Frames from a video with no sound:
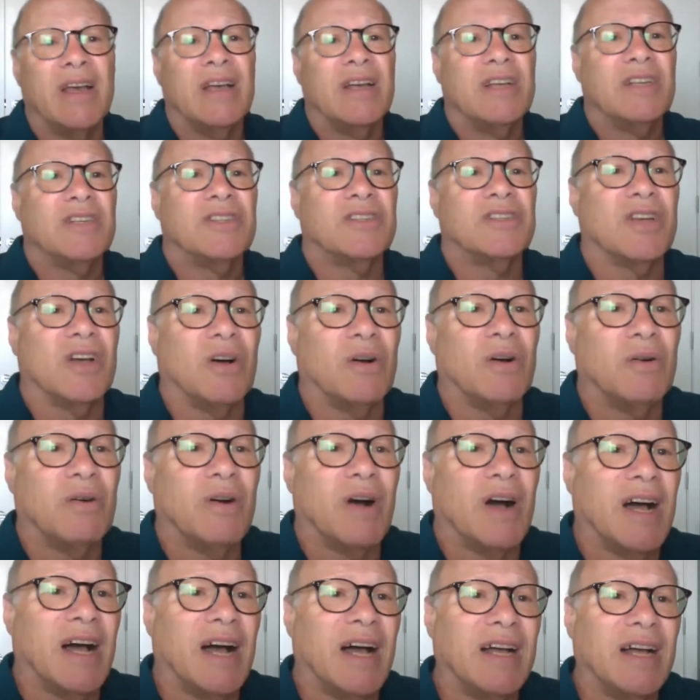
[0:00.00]
So,
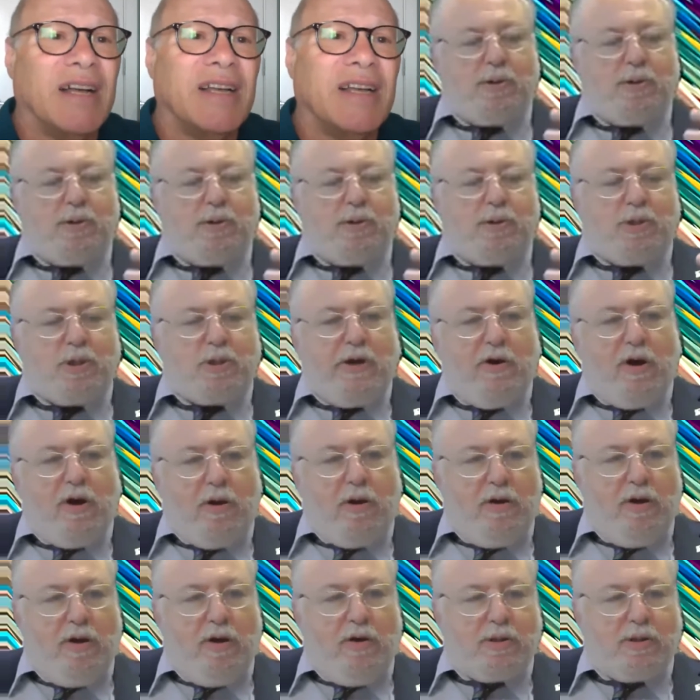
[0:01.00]
uh, yeah. is there,
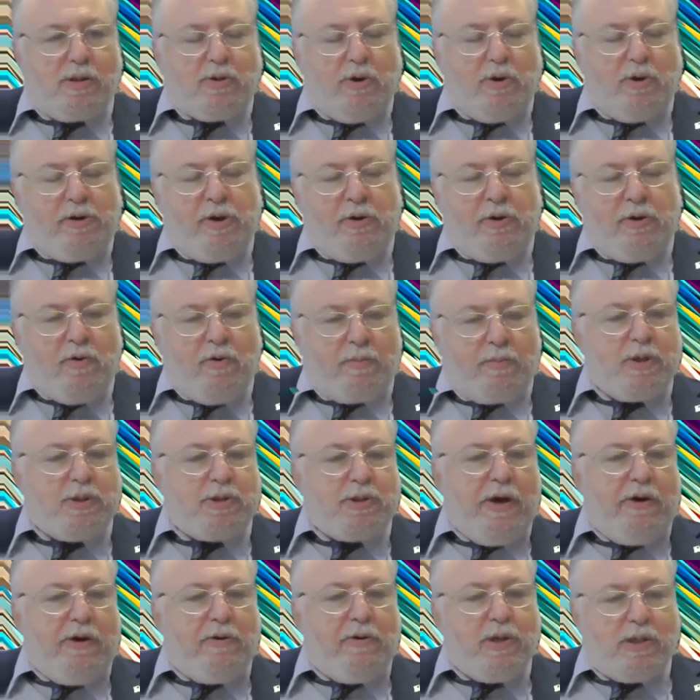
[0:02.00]
uh, sorry to interrupt, is
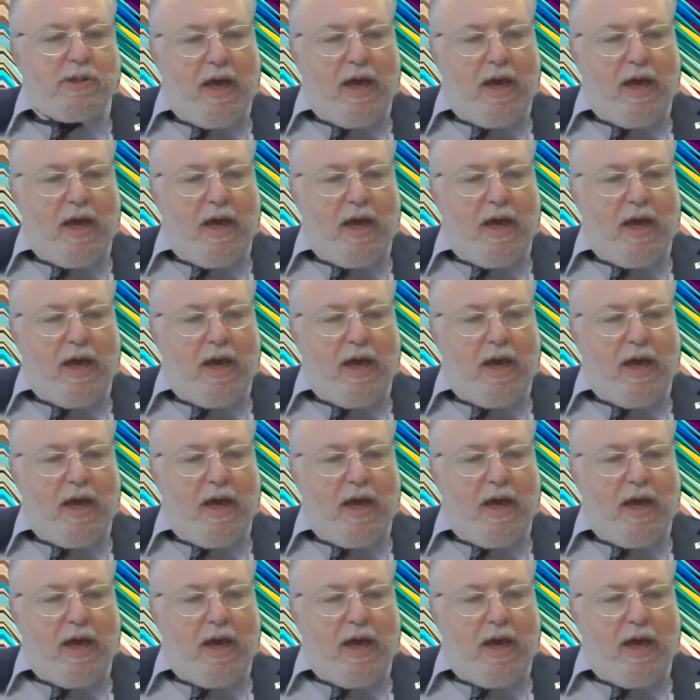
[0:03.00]
there,